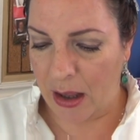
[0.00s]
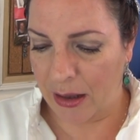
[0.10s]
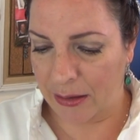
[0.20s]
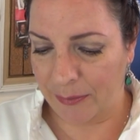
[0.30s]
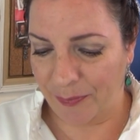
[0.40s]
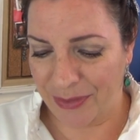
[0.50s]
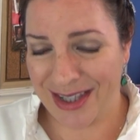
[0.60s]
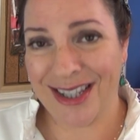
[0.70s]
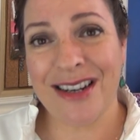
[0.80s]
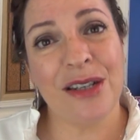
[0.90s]
Um,
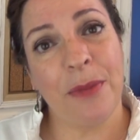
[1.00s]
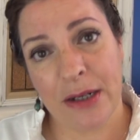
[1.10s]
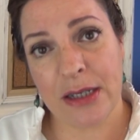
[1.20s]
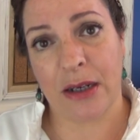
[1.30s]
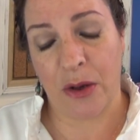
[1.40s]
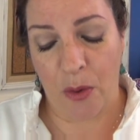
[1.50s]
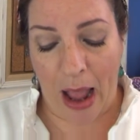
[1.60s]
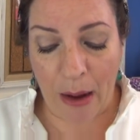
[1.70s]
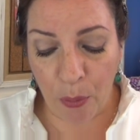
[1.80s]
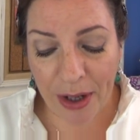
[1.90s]
six months ago,
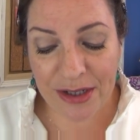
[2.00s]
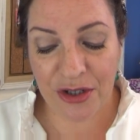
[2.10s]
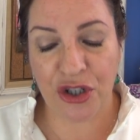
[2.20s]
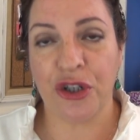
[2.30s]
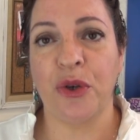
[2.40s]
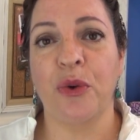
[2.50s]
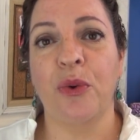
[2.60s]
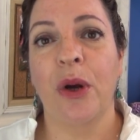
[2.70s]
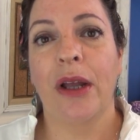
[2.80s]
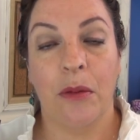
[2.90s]
I went to